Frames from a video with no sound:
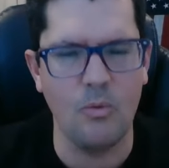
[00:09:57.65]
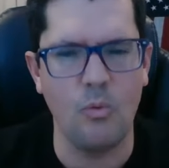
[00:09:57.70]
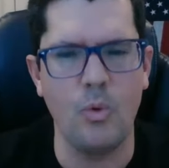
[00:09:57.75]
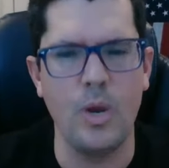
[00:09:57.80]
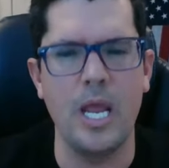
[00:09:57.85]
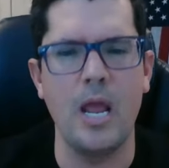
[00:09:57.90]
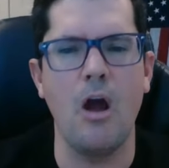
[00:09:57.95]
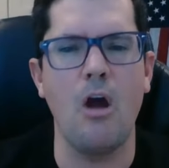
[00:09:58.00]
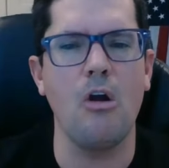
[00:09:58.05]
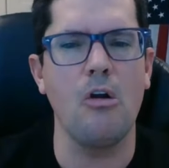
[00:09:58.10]

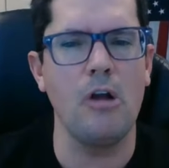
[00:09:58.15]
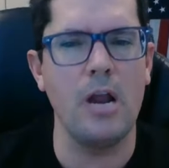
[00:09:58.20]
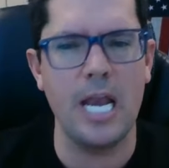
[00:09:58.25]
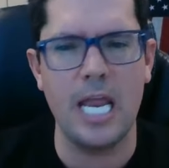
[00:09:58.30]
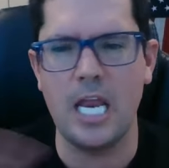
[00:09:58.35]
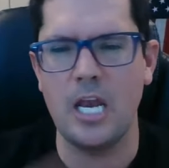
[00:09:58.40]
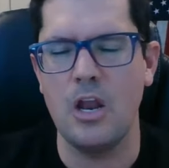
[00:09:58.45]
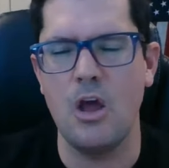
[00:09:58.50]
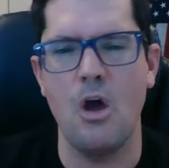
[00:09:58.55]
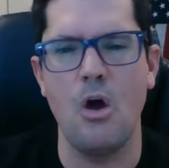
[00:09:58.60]
we
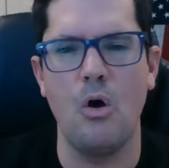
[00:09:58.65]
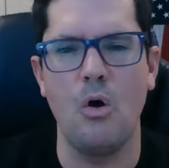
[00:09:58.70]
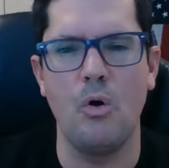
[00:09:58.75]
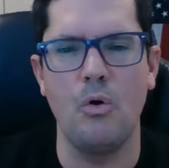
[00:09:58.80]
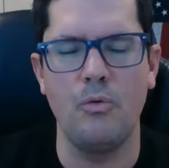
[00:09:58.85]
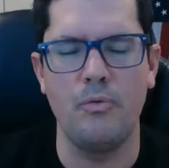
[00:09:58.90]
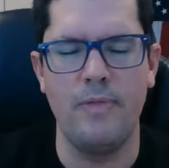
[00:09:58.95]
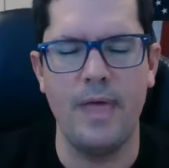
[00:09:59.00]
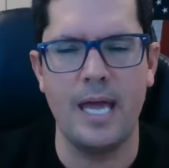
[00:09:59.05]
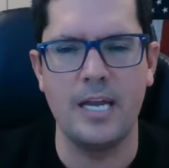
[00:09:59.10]
already
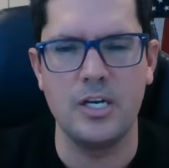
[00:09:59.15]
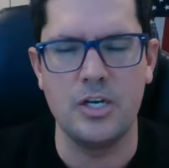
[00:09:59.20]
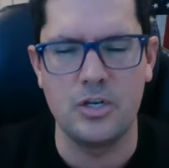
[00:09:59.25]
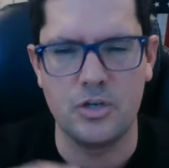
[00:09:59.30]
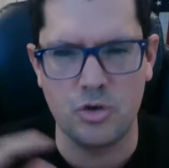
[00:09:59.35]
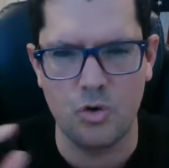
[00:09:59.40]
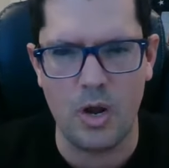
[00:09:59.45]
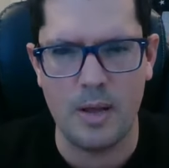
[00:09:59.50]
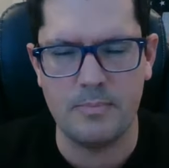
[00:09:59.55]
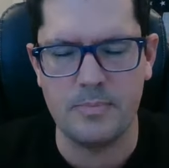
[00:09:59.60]
know that
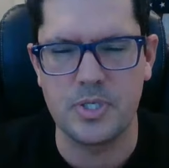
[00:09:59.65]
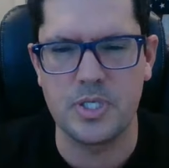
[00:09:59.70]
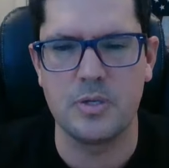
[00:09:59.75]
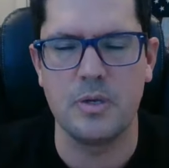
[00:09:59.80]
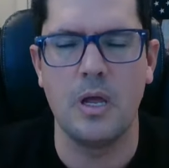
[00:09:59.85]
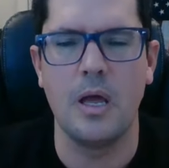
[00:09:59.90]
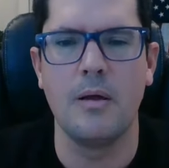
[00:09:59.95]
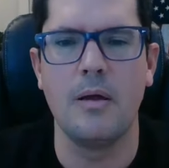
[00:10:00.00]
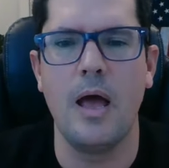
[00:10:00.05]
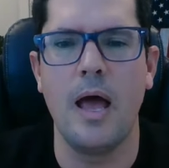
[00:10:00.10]
Trump's
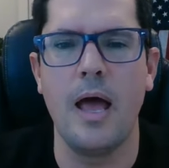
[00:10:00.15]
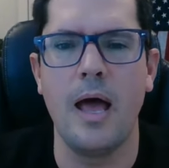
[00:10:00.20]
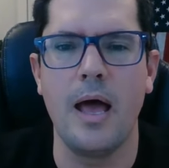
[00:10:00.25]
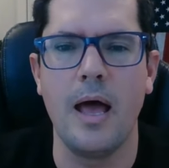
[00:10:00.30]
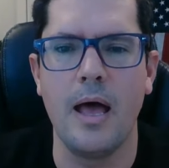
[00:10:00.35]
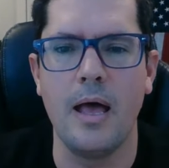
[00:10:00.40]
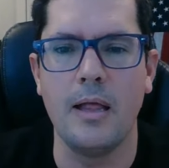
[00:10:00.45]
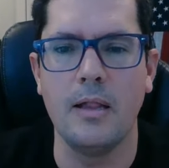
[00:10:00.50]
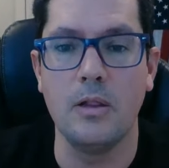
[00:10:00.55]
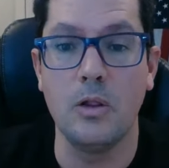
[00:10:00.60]
uh,